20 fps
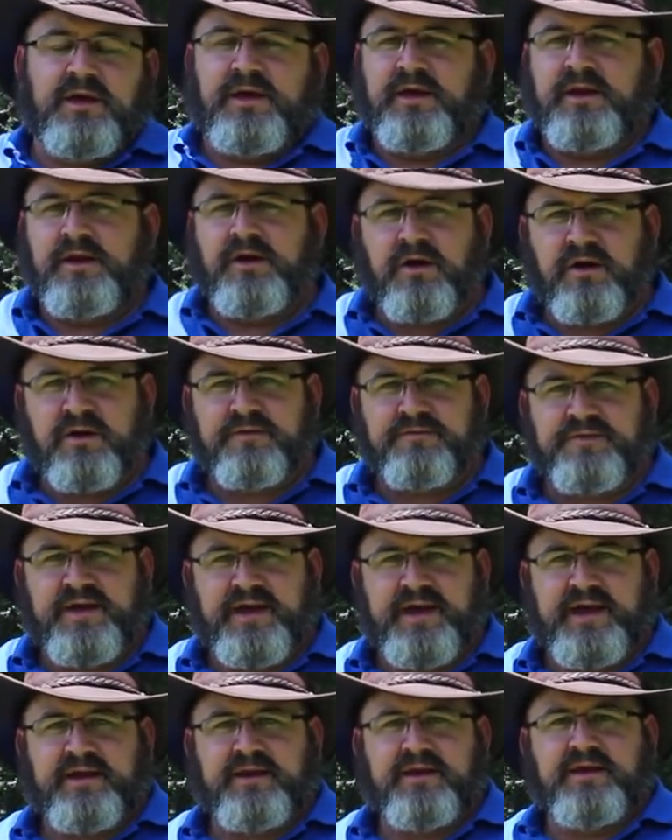and all of
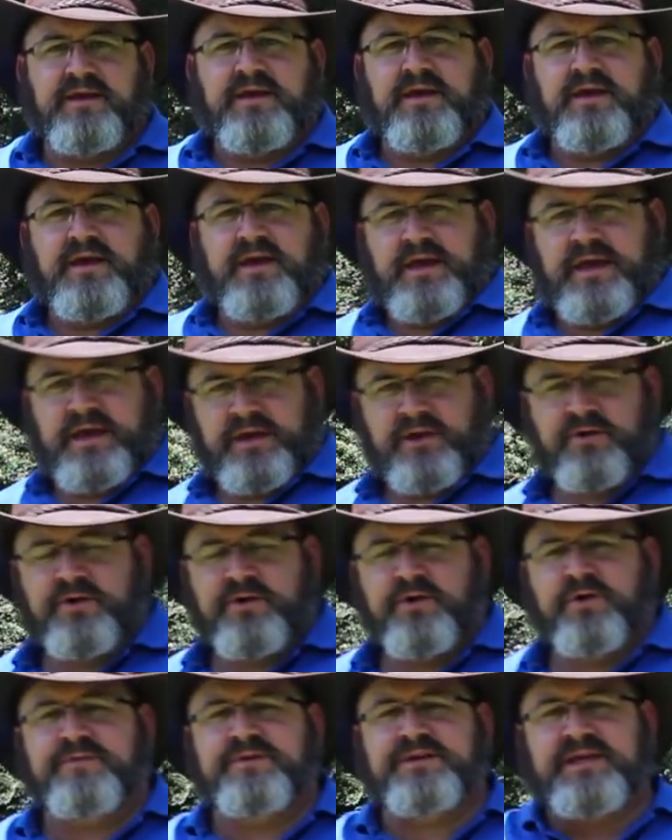that, head
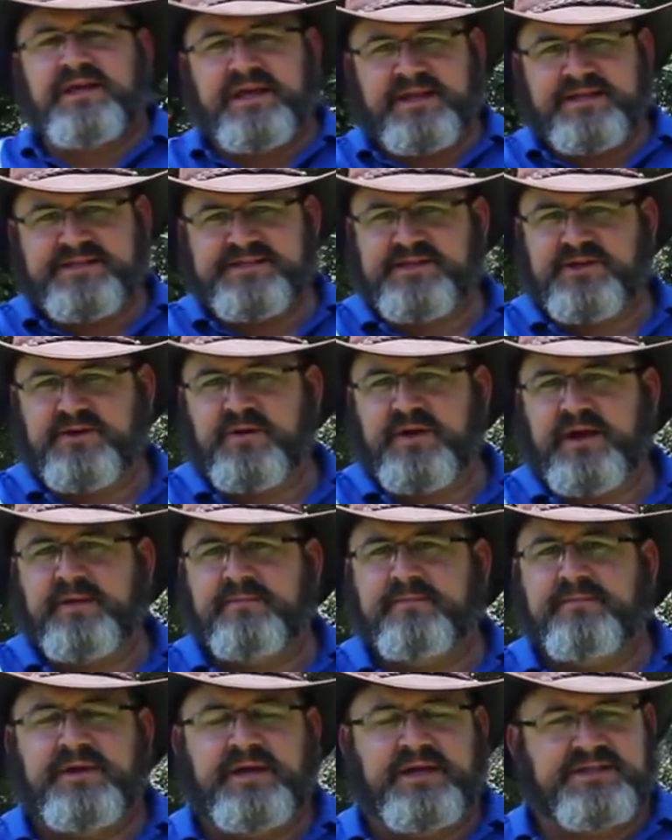on over to
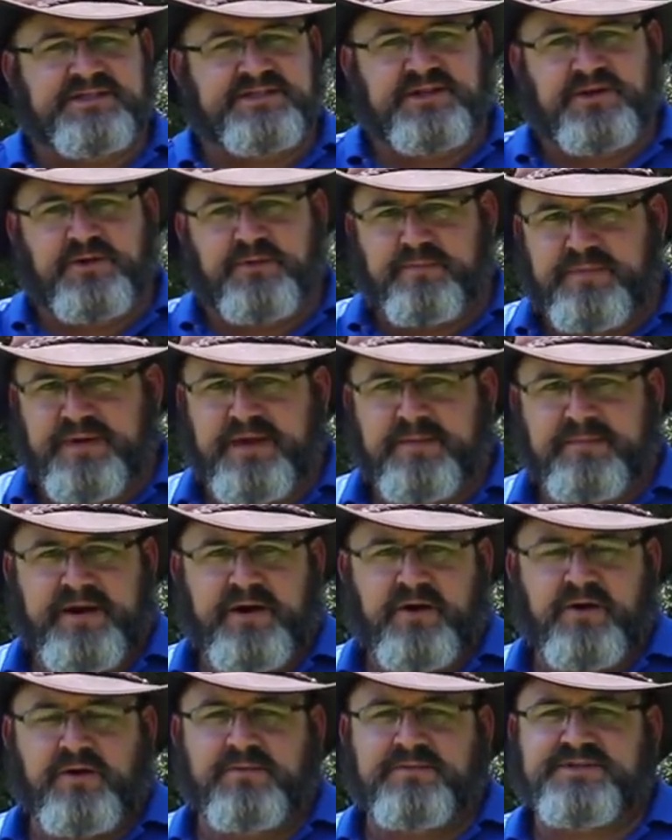Instagram. It's still Big
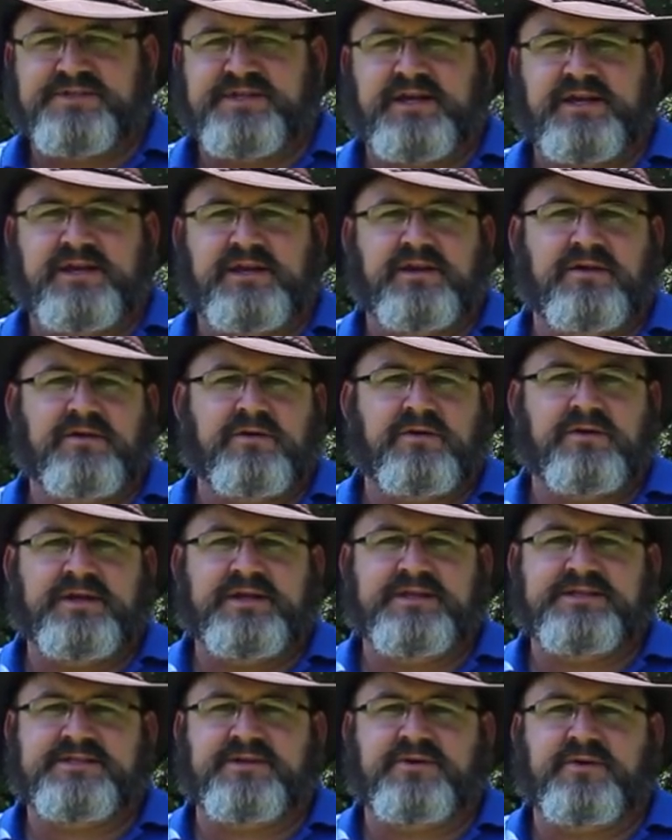Bear Homestead on
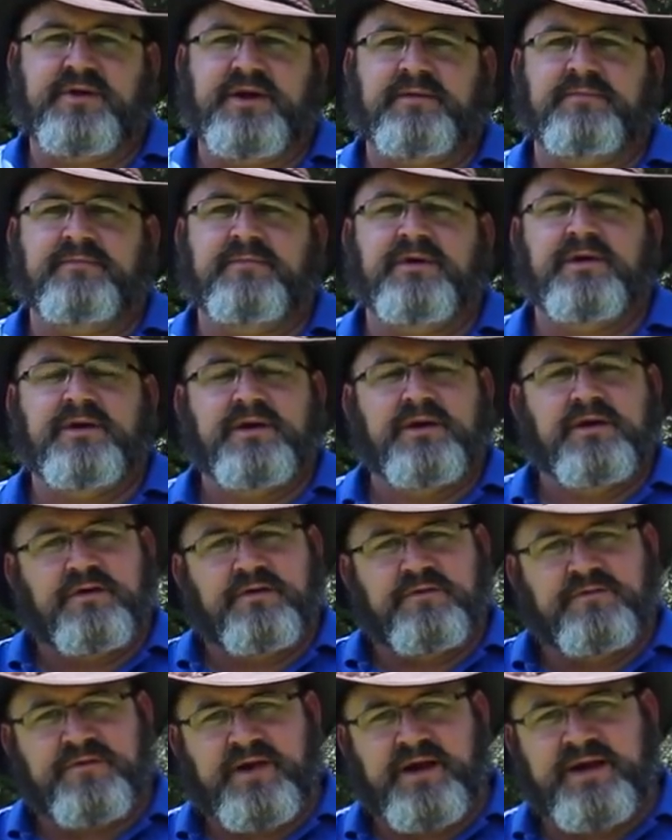Instagram.
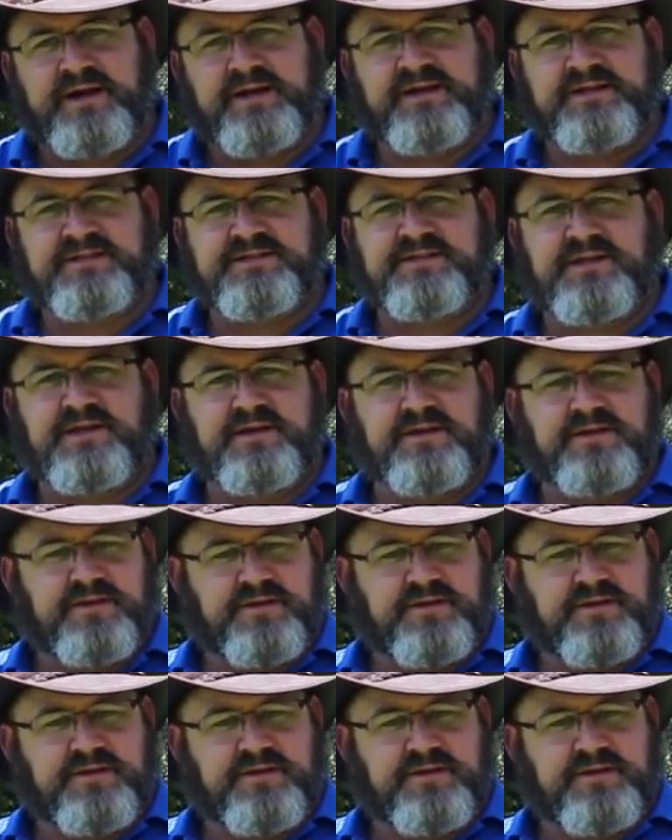Find us